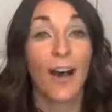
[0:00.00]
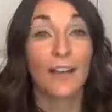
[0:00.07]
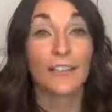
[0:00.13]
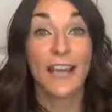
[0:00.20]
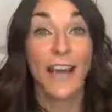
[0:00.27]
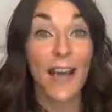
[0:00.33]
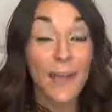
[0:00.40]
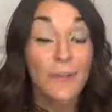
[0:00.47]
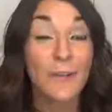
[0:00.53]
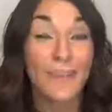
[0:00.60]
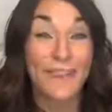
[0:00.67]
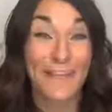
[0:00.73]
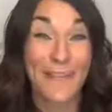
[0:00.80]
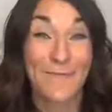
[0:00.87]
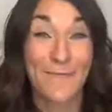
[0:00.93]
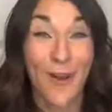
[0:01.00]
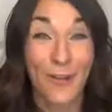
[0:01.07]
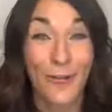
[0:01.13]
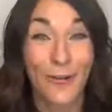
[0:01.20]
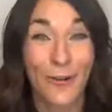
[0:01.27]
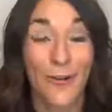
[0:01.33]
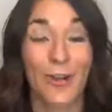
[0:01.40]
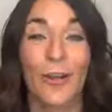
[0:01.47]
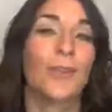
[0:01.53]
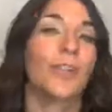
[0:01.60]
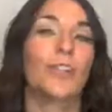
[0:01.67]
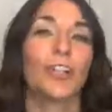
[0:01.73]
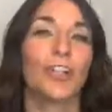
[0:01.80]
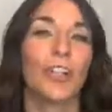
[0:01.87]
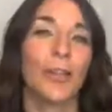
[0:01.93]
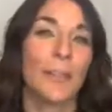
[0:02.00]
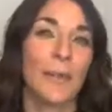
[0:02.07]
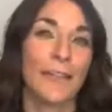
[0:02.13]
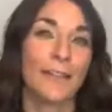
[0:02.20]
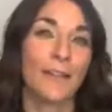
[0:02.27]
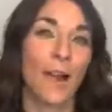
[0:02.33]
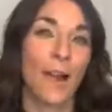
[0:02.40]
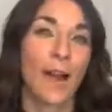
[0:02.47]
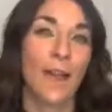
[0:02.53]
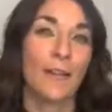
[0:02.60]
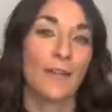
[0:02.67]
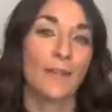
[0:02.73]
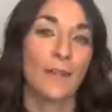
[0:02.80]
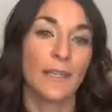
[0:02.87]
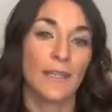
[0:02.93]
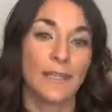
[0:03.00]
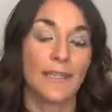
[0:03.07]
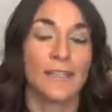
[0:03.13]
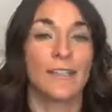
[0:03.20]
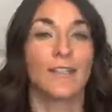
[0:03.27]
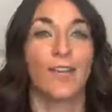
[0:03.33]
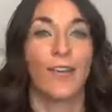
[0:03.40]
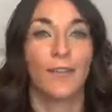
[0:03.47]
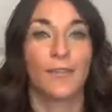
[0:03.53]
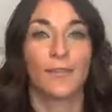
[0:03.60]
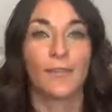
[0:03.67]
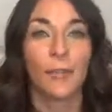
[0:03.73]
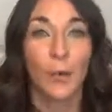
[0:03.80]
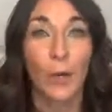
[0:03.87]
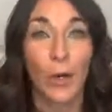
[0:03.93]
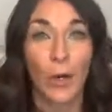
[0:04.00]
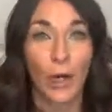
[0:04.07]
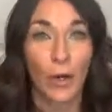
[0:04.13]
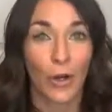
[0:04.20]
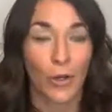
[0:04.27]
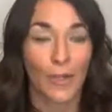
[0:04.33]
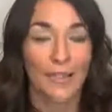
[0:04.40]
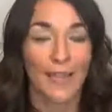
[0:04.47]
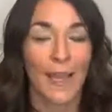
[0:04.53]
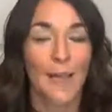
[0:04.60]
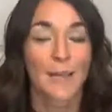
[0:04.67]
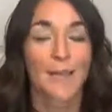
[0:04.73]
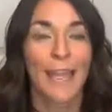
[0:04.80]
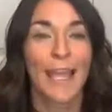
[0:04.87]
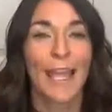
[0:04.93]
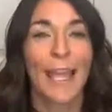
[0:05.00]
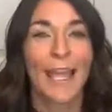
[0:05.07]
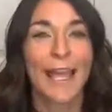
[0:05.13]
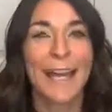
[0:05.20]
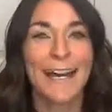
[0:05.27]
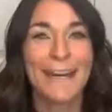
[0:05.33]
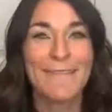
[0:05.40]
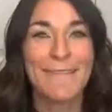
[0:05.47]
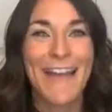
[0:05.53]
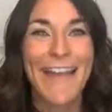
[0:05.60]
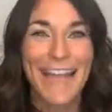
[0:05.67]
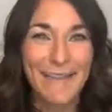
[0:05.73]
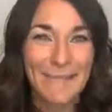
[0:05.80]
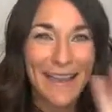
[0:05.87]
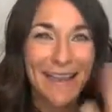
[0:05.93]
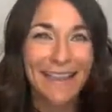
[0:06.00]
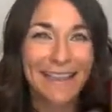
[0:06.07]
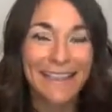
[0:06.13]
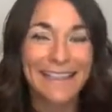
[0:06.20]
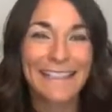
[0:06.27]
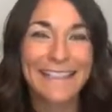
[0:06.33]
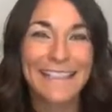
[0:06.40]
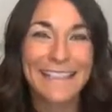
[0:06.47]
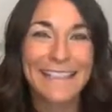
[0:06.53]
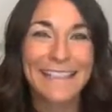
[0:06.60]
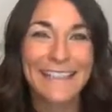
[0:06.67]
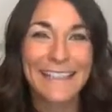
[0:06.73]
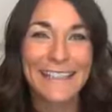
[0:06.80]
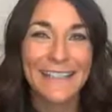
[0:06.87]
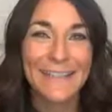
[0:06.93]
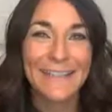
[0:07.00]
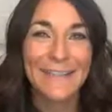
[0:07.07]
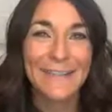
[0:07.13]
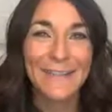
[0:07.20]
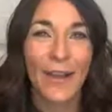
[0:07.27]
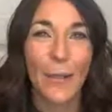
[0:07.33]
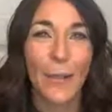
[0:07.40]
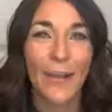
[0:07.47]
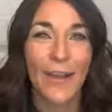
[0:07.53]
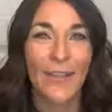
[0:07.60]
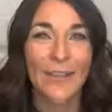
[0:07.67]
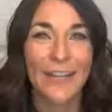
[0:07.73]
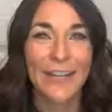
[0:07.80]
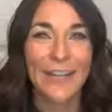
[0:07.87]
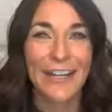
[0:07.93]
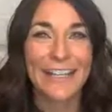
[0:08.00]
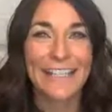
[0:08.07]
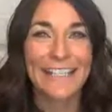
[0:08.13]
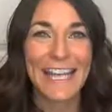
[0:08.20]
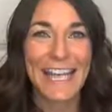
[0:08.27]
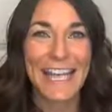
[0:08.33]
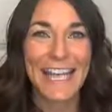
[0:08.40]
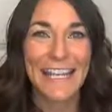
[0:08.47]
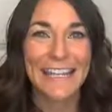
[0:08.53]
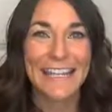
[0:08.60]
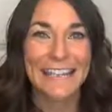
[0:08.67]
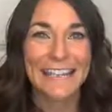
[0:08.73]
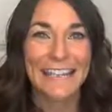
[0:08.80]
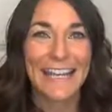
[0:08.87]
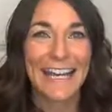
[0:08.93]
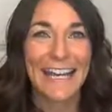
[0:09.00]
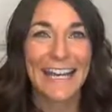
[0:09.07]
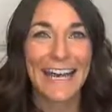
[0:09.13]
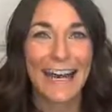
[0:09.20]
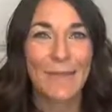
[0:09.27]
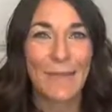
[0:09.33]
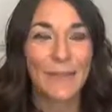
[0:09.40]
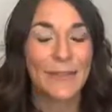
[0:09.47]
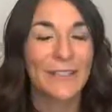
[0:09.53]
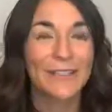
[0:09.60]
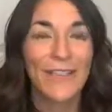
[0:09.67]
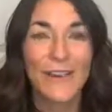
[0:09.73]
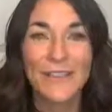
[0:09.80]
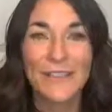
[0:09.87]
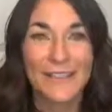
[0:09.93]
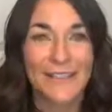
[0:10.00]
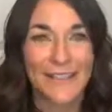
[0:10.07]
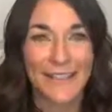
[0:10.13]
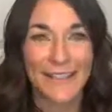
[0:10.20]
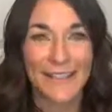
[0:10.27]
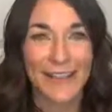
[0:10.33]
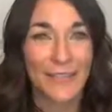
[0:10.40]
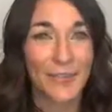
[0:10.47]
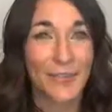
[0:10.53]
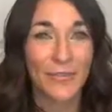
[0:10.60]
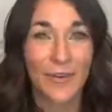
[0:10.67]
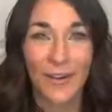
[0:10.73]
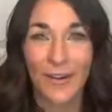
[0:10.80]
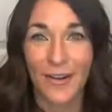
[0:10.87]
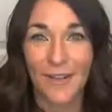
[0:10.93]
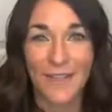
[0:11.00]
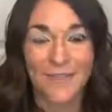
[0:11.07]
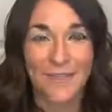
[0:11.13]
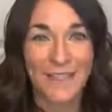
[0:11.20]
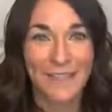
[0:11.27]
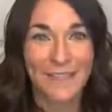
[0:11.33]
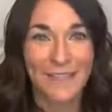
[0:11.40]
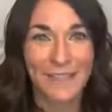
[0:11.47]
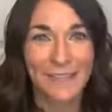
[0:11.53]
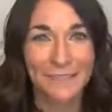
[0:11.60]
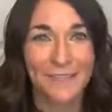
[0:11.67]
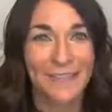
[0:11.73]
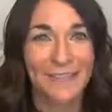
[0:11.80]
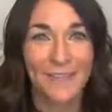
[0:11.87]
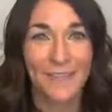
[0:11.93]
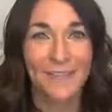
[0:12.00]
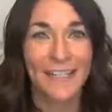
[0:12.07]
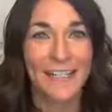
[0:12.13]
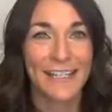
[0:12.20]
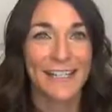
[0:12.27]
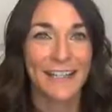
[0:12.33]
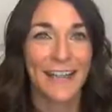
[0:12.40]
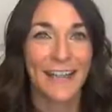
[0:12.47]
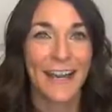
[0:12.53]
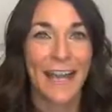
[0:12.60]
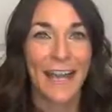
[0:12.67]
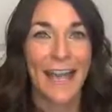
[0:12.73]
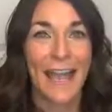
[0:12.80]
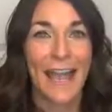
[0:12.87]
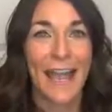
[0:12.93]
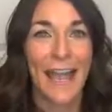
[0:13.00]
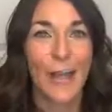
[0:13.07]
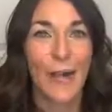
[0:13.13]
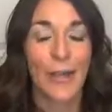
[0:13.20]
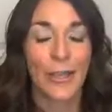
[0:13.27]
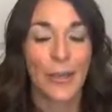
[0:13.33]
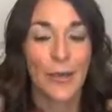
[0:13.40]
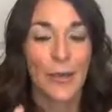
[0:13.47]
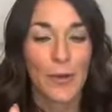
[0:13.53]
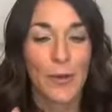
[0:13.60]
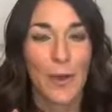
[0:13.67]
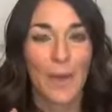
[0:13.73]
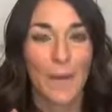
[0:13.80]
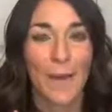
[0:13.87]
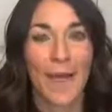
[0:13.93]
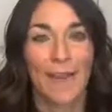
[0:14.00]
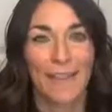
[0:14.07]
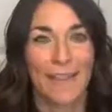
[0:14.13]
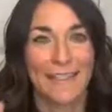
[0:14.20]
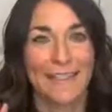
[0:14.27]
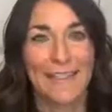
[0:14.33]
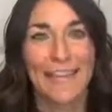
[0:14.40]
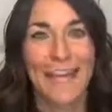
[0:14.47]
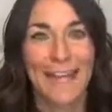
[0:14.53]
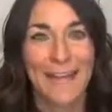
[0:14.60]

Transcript: time with them while we're on this trip and not be sneaking off to work all the time. Hey Megan, good to see you. Hope you're having a great day. Would love to hear, I know you run an online business, would love to hear how you balance